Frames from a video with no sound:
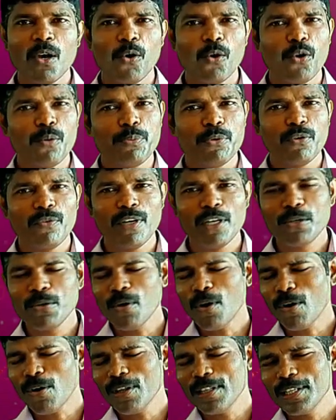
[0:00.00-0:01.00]
Hope you will do
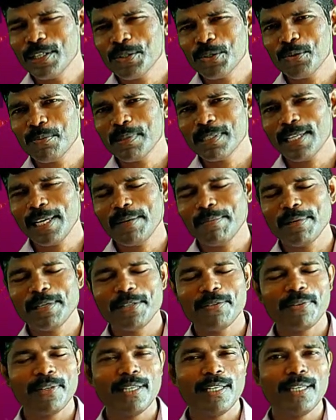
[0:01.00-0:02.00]
all these home
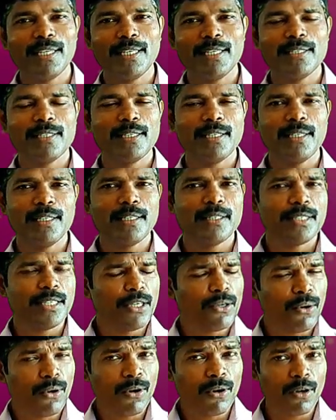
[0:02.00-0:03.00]
assignments very easily. See
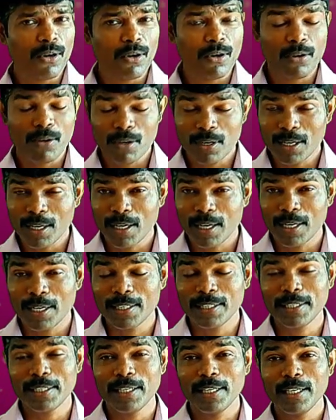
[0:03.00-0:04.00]
you all on
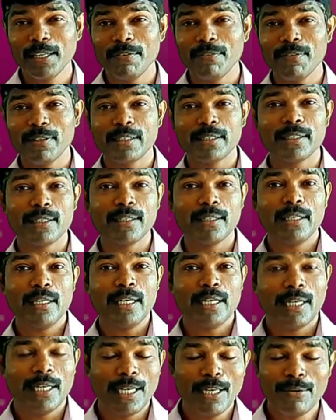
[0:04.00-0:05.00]
another day with a
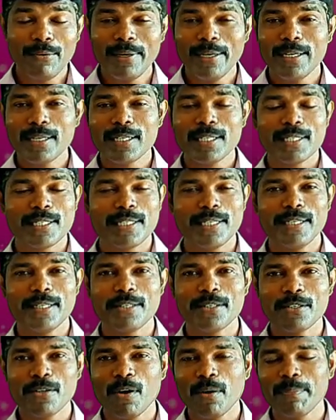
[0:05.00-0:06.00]
new
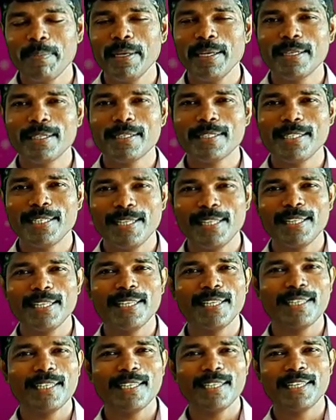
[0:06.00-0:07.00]
interesting topic. Till
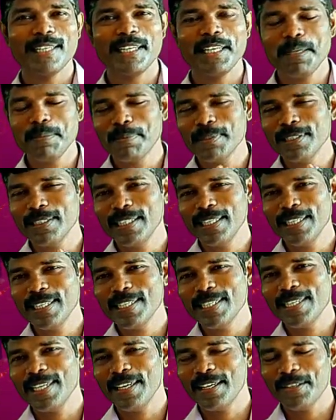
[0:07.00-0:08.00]
then, keep
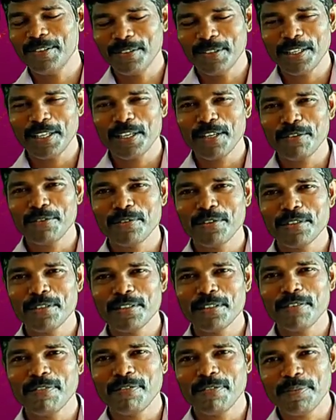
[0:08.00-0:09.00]
learning, take good care of
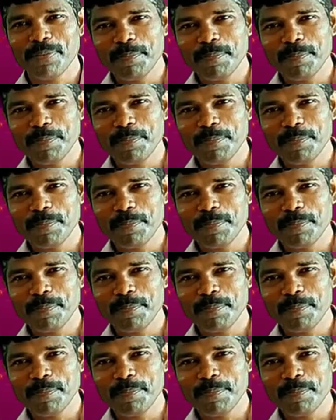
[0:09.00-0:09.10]
yourself.